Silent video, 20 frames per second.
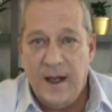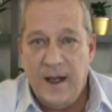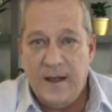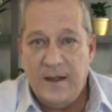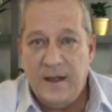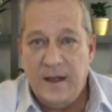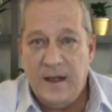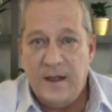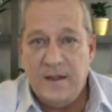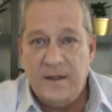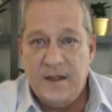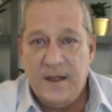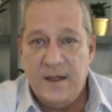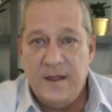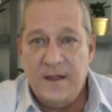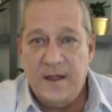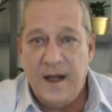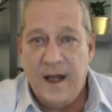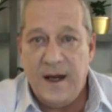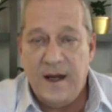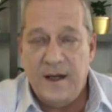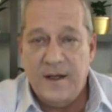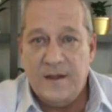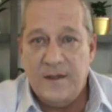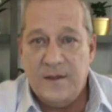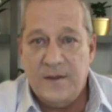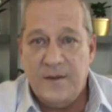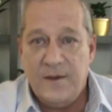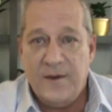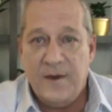and then didn't get
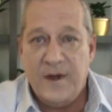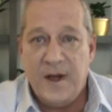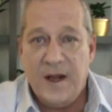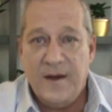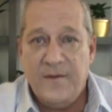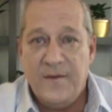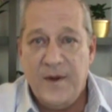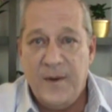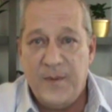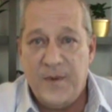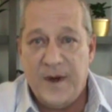into a recovery